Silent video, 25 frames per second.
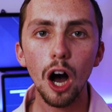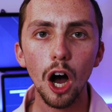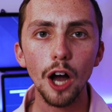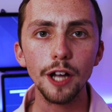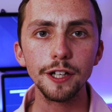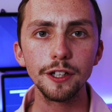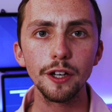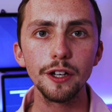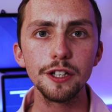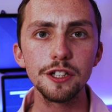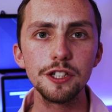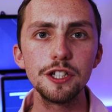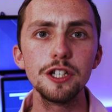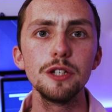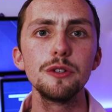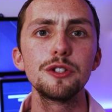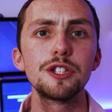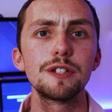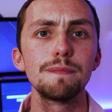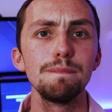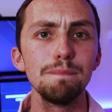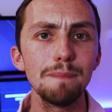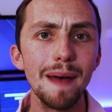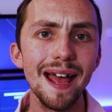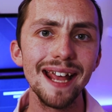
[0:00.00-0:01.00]
I'm going to
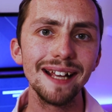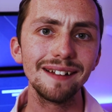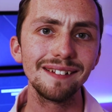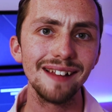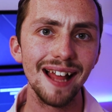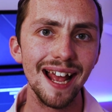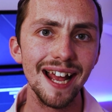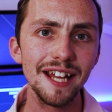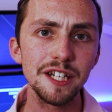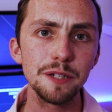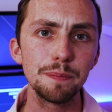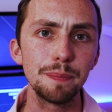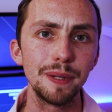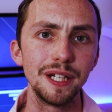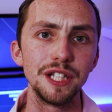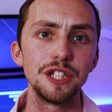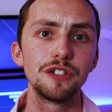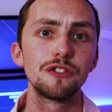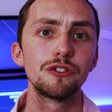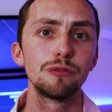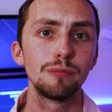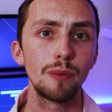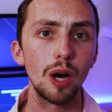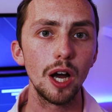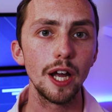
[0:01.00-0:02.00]
use some male header
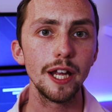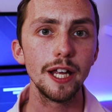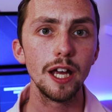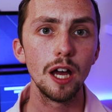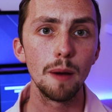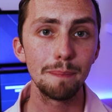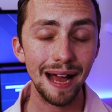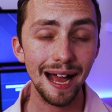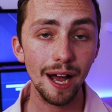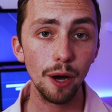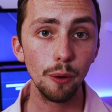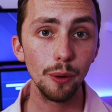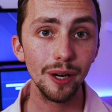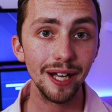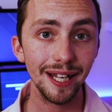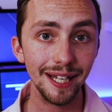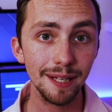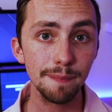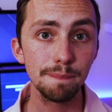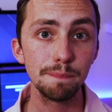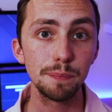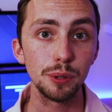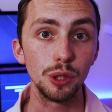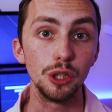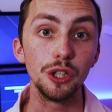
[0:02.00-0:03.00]
pins for my power
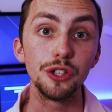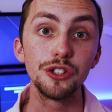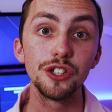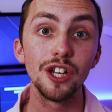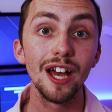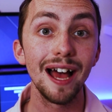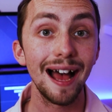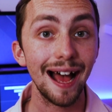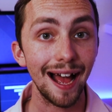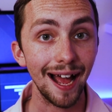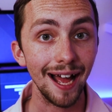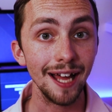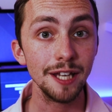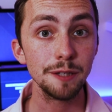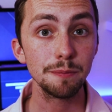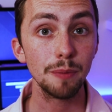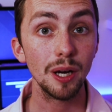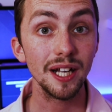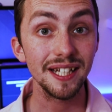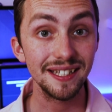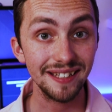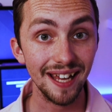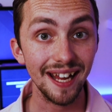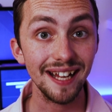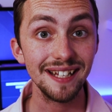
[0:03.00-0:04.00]
input and
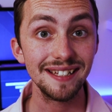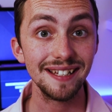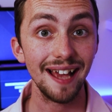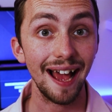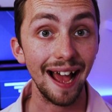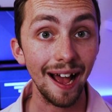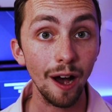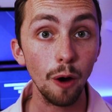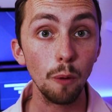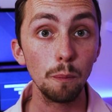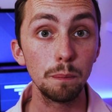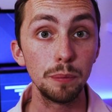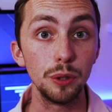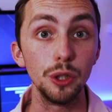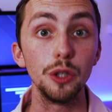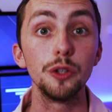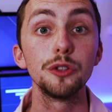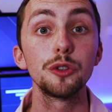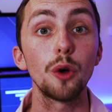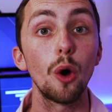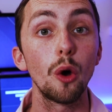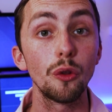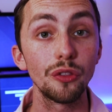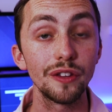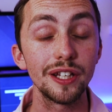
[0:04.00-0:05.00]
my data
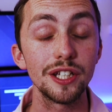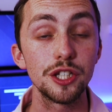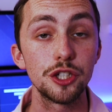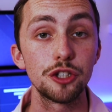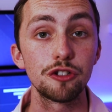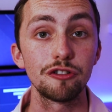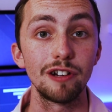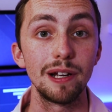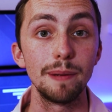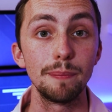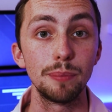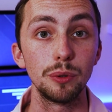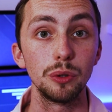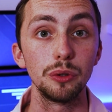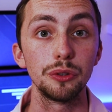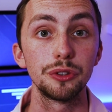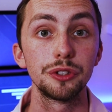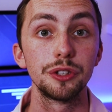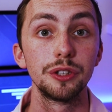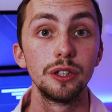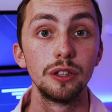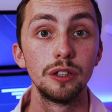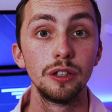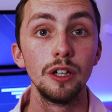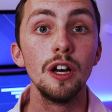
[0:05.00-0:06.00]
output on this strip board.
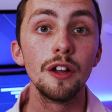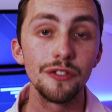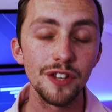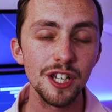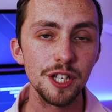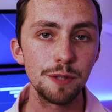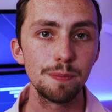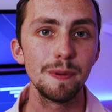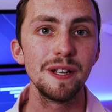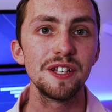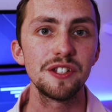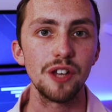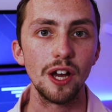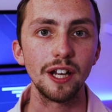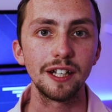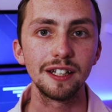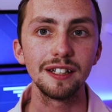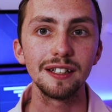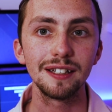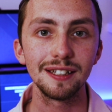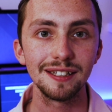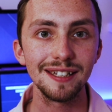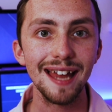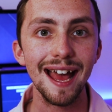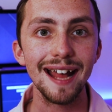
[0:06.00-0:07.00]
This means I
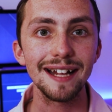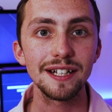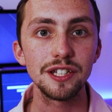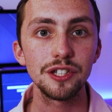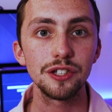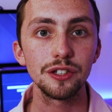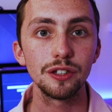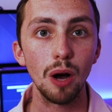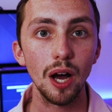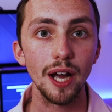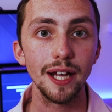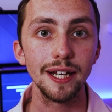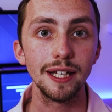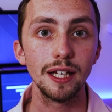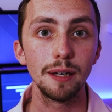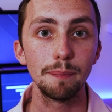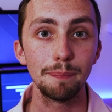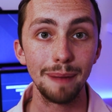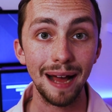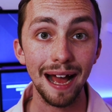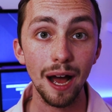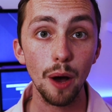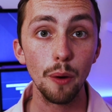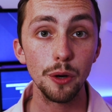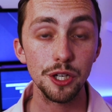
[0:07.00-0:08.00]
can connect my
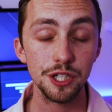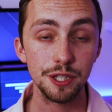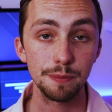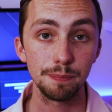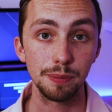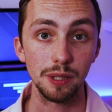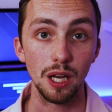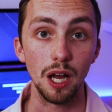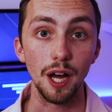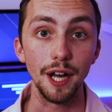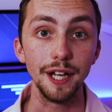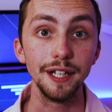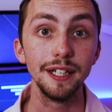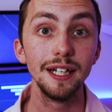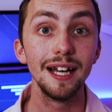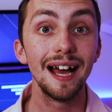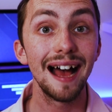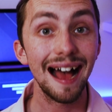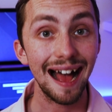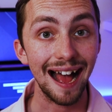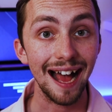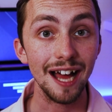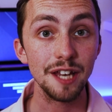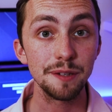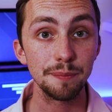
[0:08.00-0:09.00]
power supply
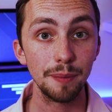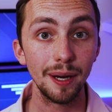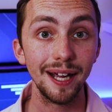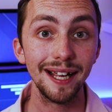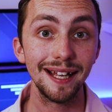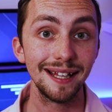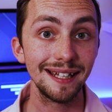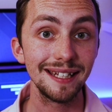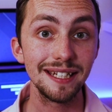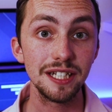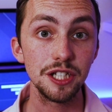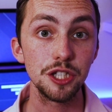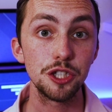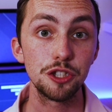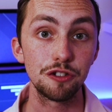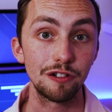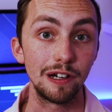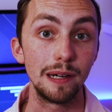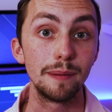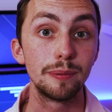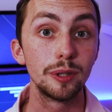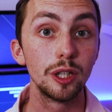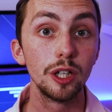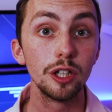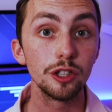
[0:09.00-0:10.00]
and my LED
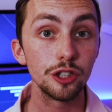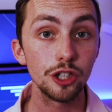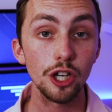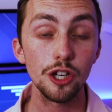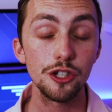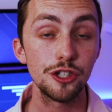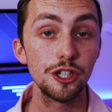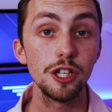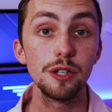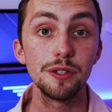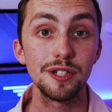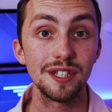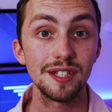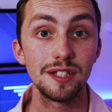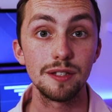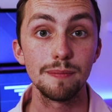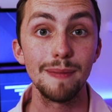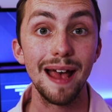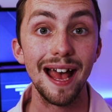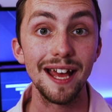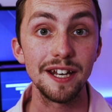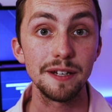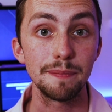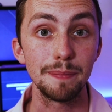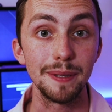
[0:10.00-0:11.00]
strip just using some
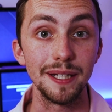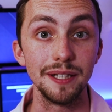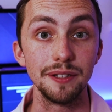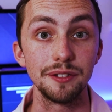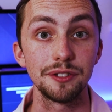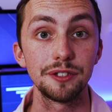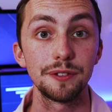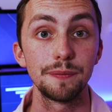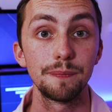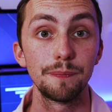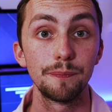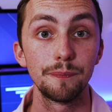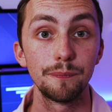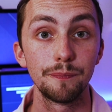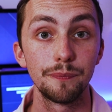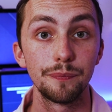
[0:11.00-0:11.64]
header pins.